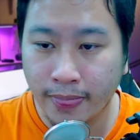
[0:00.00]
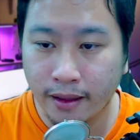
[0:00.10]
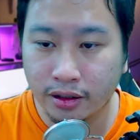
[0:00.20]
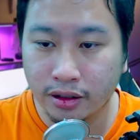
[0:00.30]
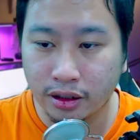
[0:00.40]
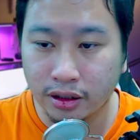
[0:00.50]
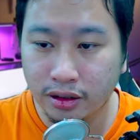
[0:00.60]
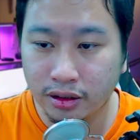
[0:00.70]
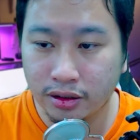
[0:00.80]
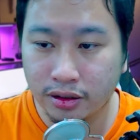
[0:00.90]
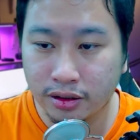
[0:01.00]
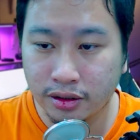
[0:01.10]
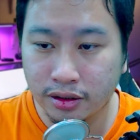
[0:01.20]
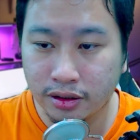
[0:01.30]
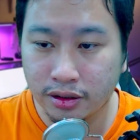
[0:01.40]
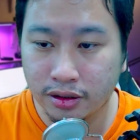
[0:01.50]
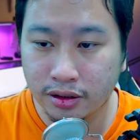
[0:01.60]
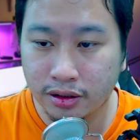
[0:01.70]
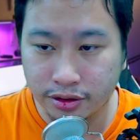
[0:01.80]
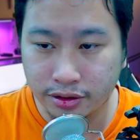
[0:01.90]
okay
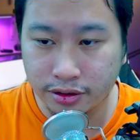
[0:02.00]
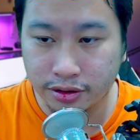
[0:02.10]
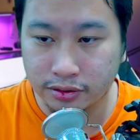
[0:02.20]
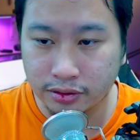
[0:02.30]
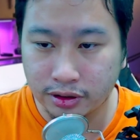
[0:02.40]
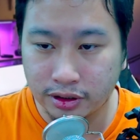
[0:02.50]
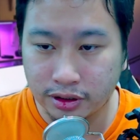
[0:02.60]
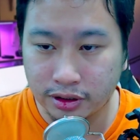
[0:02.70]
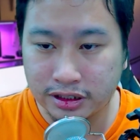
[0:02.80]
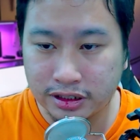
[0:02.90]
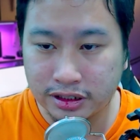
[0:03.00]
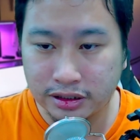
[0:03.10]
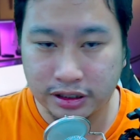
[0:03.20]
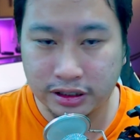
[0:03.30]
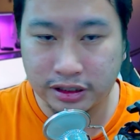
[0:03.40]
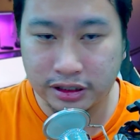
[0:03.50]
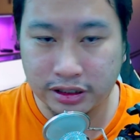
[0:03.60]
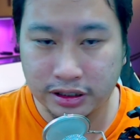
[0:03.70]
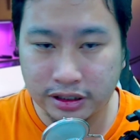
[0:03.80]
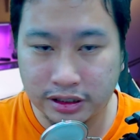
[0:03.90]
so this is
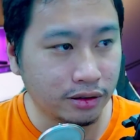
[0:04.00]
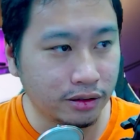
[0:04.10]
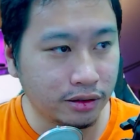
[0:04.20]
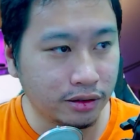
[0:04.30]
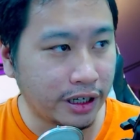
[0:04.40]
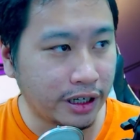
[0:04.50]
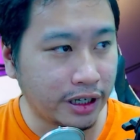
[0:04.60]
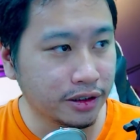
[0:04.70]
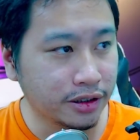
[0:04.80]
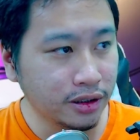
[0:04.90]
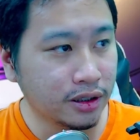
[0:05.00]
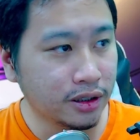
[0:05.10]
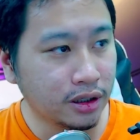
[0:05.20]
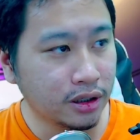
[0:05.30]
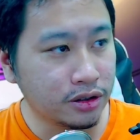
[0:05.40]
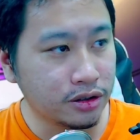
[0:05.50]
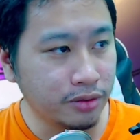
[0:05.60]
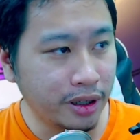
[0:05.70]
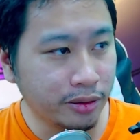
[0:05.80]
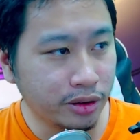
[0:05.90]
my logo right here so
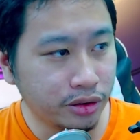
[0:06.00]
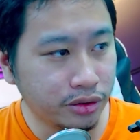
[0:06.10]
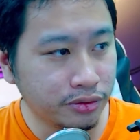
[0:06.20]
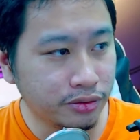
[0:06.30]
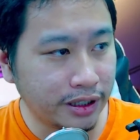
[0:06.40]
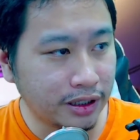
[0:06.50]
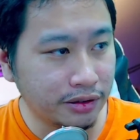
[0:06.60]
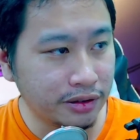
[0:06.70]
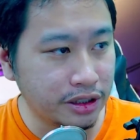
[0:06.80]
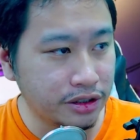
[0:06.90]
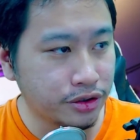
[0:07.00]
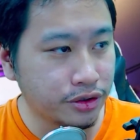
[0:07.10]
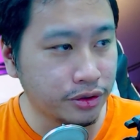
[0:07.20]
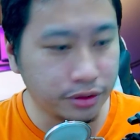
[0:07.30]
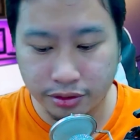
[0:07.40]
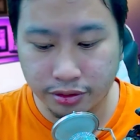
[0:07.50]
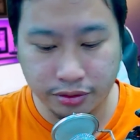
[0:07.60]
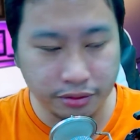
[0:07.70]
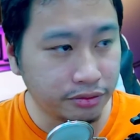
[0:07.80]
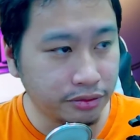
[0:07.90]
what I'm going to do right now is
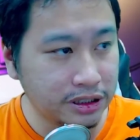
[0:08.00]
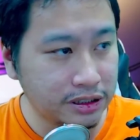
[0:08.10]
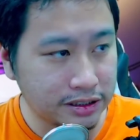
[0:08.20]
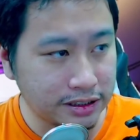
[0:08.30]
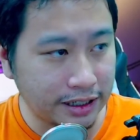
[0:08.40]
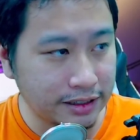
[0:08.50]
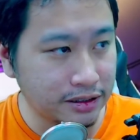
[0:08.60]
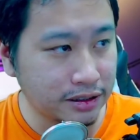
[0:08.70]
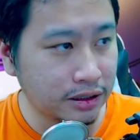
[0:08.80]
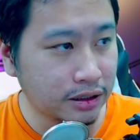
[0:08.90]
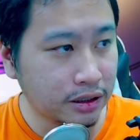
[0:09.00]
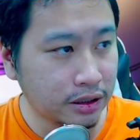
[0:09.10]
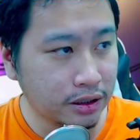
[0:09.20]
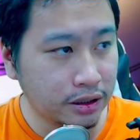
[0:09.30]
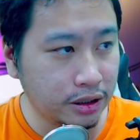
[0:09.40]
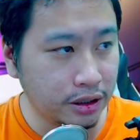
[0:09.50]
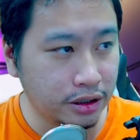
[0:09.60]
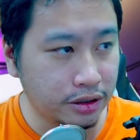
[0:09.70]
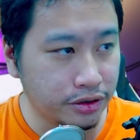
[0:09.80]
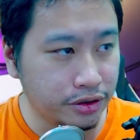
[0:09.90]
to resize it
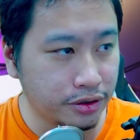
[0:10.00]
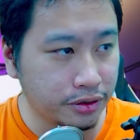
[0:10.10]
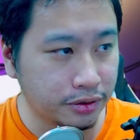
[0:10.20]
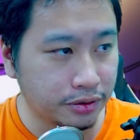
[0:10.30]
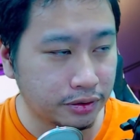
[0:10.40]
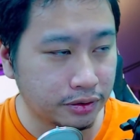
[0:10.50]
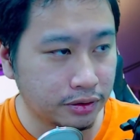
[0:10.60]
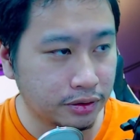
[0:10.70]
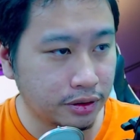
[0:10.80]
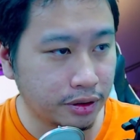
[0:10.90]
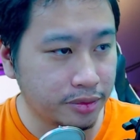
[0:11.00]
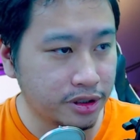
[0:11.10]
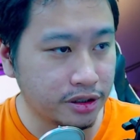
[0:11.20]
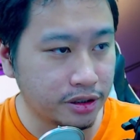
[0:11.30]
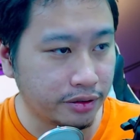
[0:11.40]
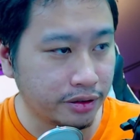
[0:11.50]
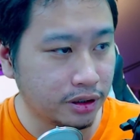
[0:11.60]
into oops sorry